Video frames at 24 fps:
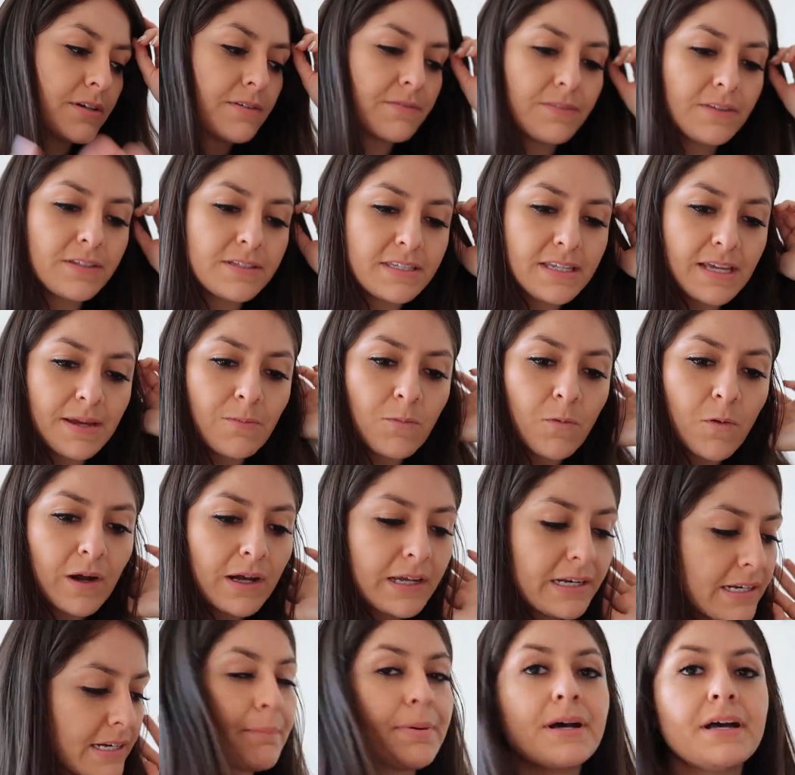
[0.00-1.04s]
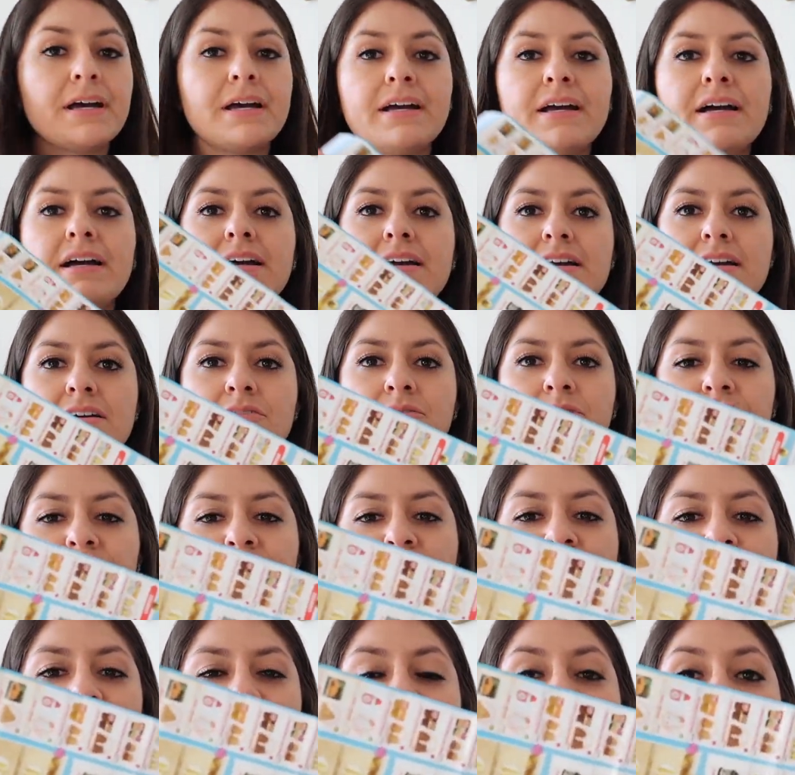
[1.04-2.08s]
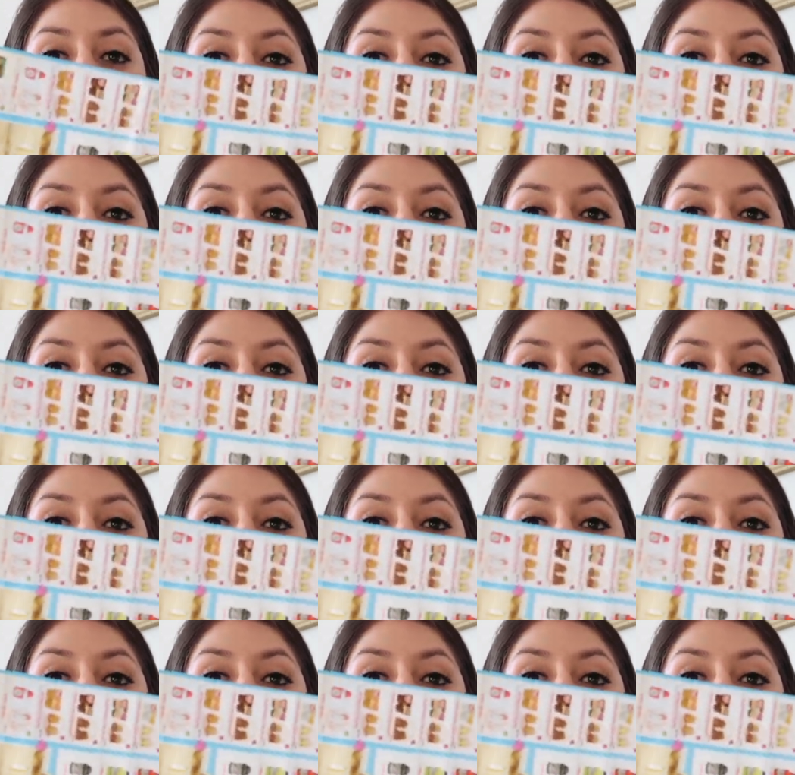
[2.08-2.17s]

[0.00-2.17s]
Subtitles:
of the same one. But I wanted to show you